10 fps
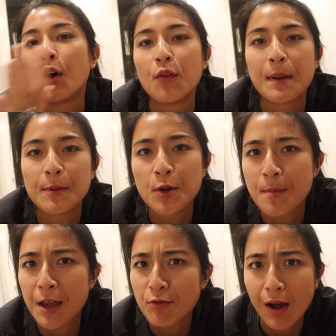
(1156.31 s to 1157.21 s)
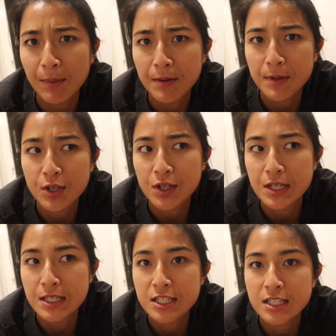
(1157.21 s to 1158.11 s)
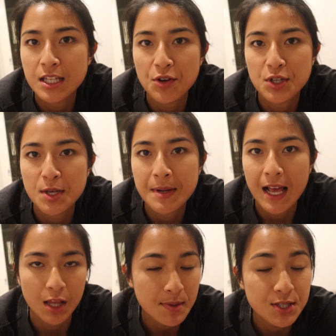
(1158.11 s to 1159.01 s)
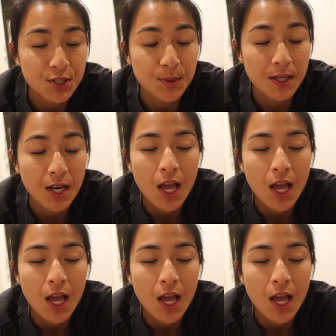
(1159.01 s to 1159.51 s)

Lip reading: of people who make ramen because there are so many elements to it.